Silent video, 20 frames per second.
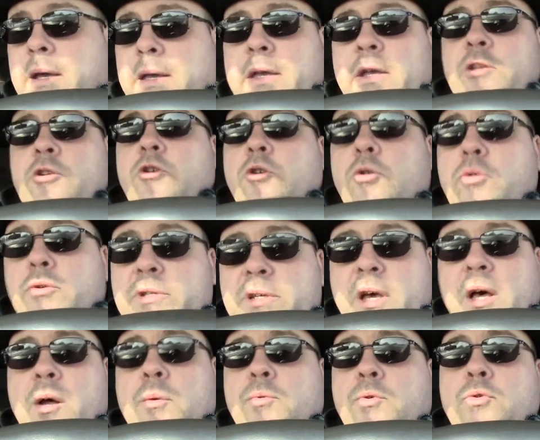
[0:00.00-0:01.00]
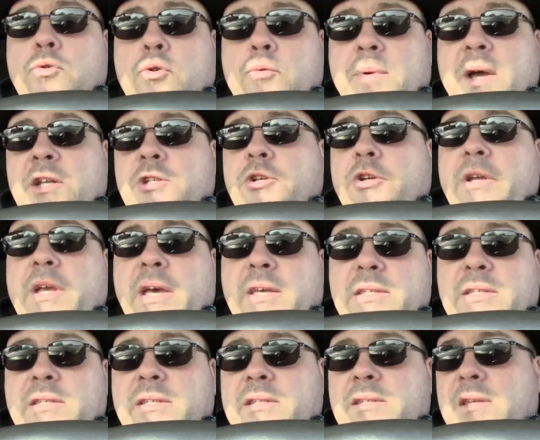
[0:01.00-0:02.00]
in your hotel room, at your
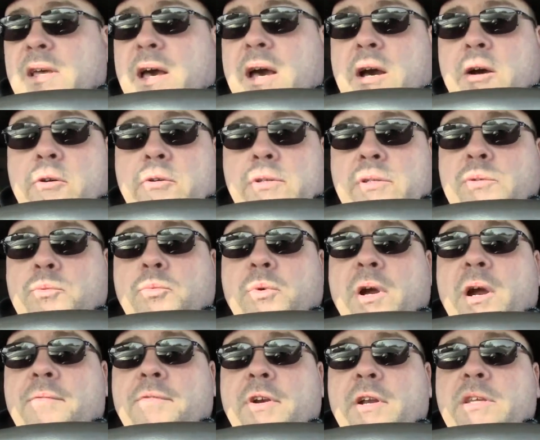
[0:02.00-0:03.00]
guest's house, wherever it